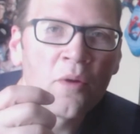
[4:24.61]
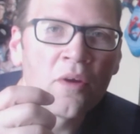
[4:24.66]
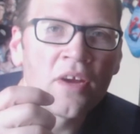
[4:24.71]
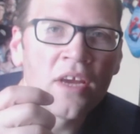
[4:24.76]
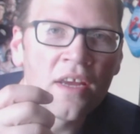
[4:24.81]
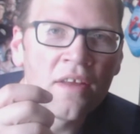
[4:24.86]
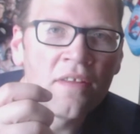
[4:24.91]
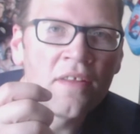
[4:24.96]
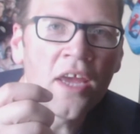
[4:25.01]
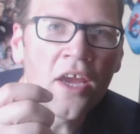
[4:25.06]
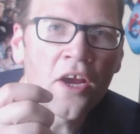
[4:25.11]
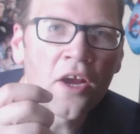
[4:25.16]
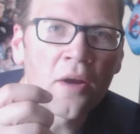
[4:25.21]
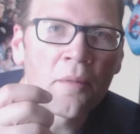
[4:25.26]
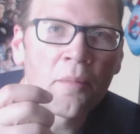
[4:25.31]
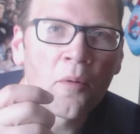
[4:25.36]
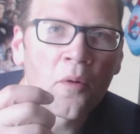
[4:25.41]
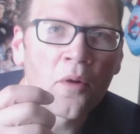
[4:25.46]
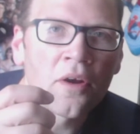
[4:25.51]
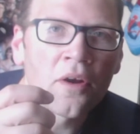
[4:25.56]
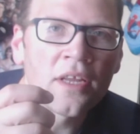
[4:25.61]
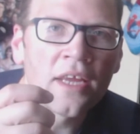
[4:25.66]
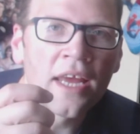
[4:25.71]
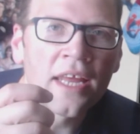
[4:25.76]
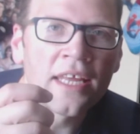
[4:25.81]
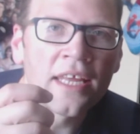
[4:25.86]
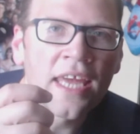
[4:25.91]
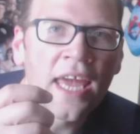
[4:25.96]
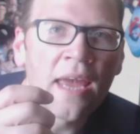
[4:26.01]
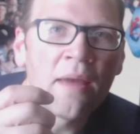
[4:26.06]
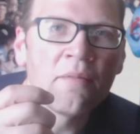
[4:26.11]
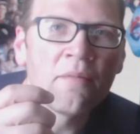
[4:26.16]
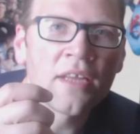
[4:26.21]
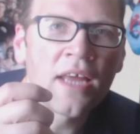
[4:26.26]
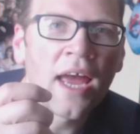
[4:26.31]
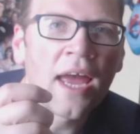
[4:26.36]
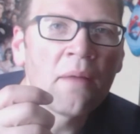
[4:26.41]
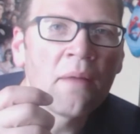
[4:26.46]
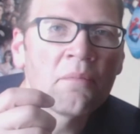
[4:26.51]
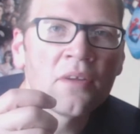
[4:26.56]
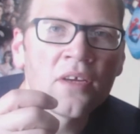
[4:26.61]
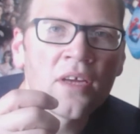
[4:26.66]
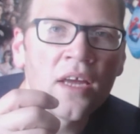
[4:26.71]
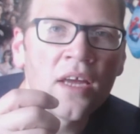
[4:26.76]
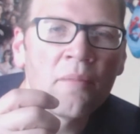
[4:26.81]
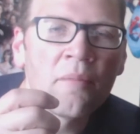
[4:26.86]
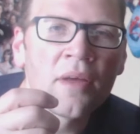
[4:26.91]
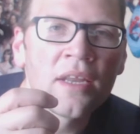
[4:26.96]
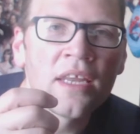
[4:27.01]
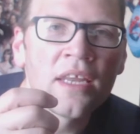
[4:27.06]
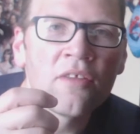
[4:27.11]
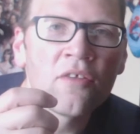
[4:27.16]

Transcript: We were in the airport, and it came time to come,